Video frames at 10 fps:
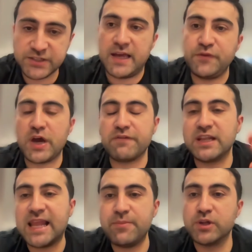If you have a
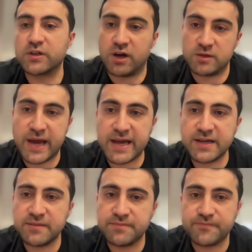labial cutback,
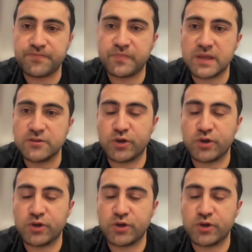so